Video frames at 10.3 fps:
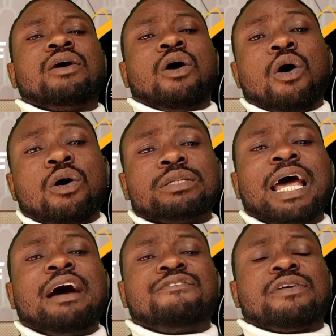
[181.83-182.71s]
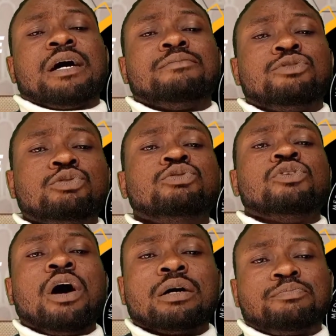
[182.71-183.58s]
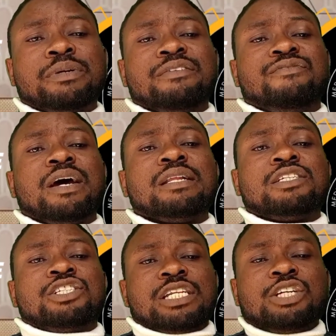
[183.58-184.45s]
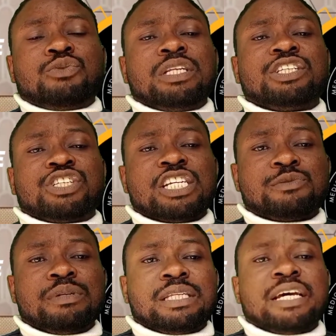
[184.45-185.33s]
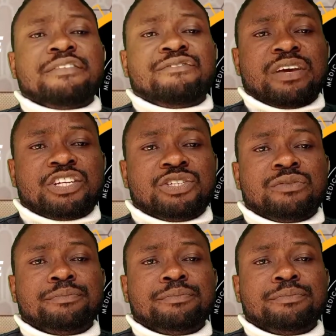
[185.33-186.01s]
or diaphragm do not prevent sexually transmitted infection.